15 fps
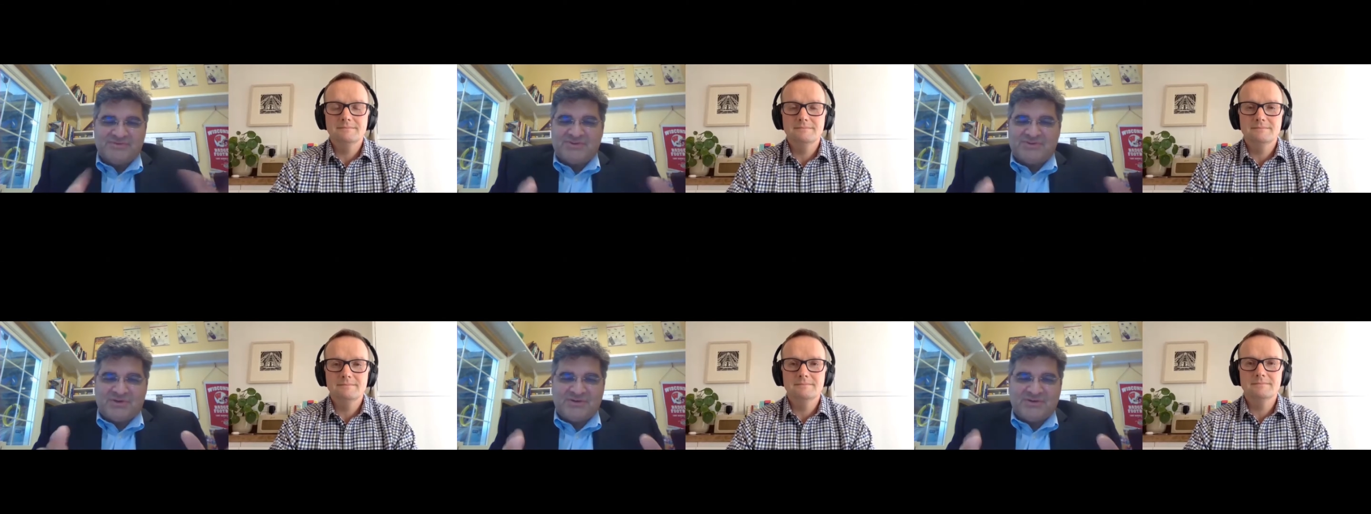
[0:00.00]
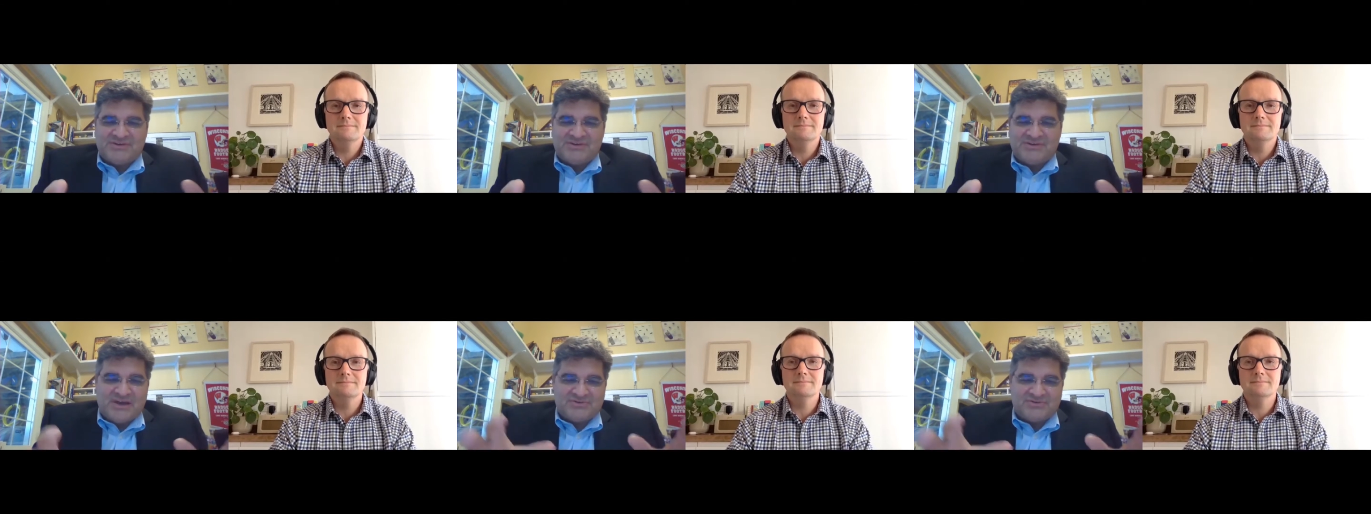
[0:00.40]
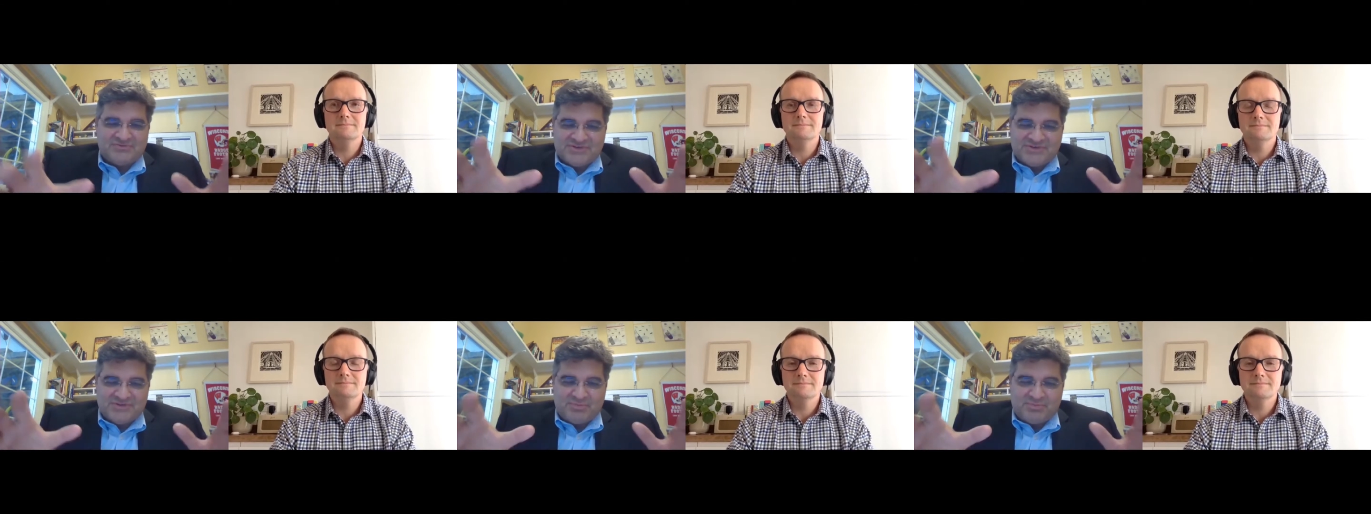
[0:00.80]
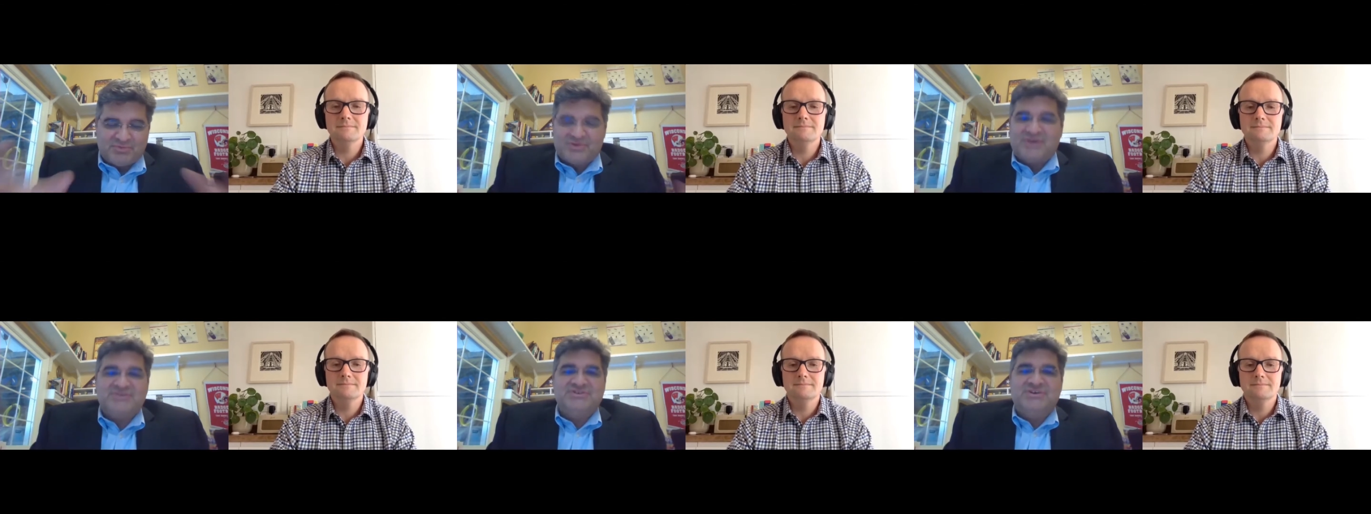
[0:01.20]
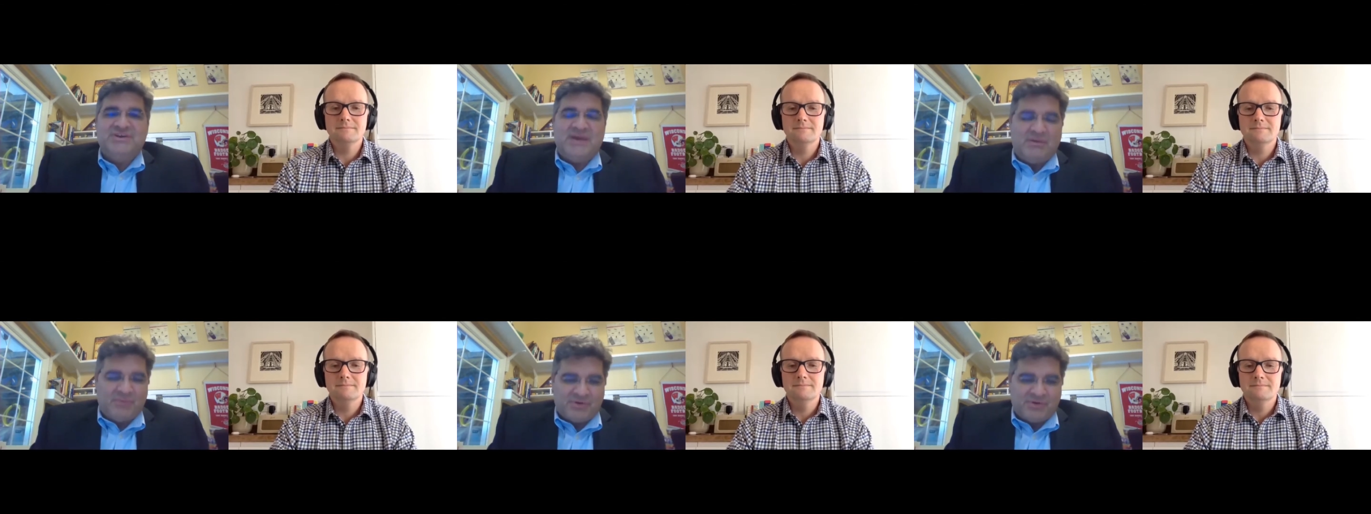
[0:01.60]
Speaker 1: architectures and production
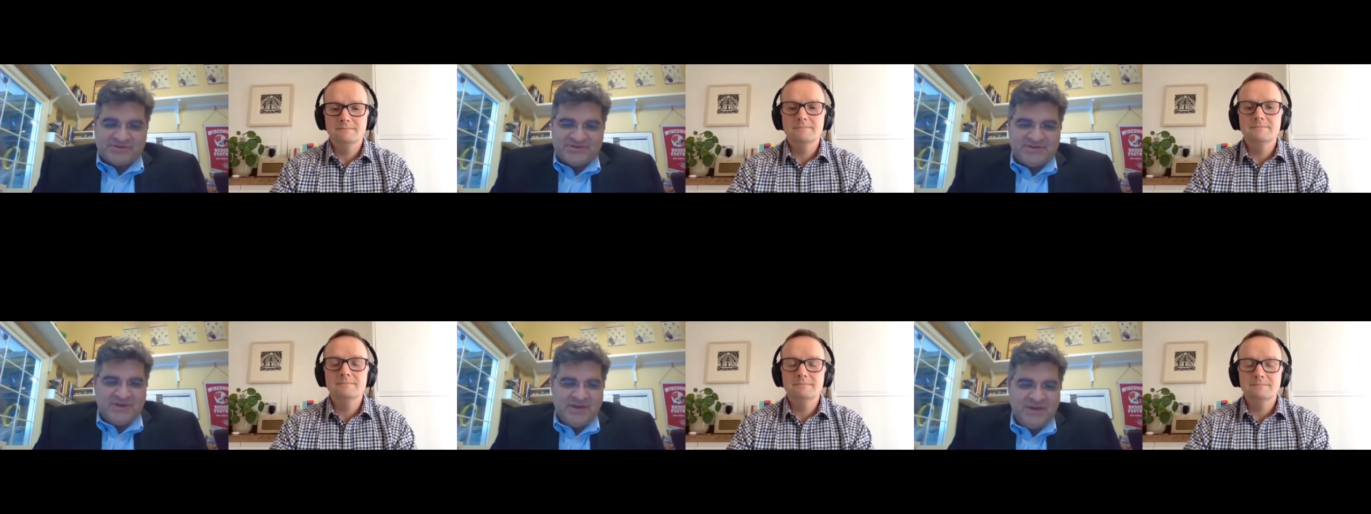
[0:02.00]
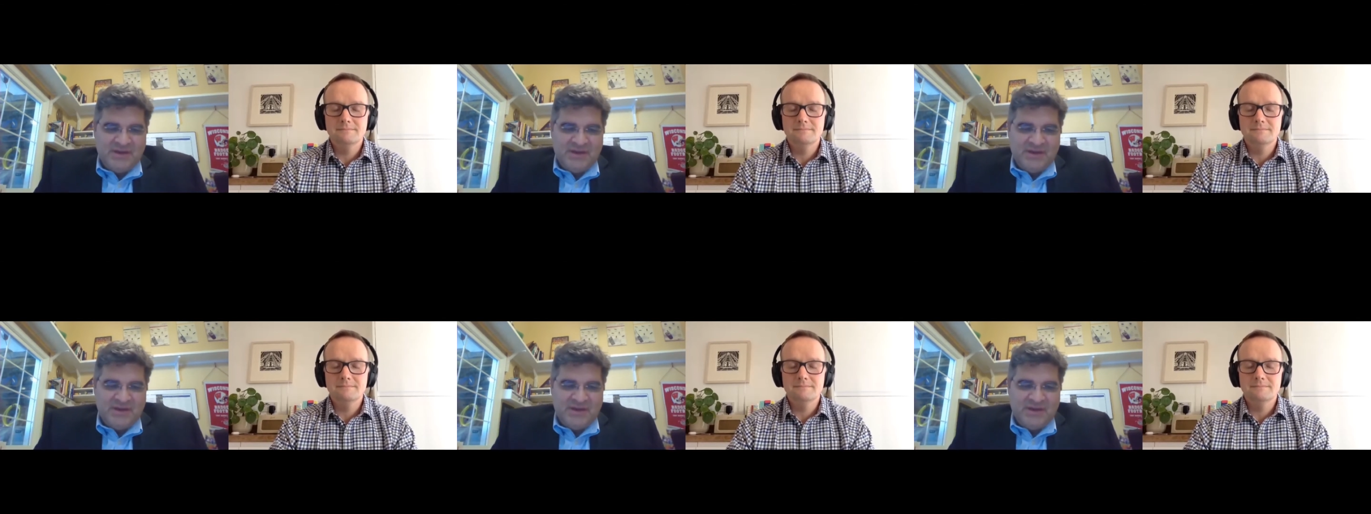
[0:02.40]
networks.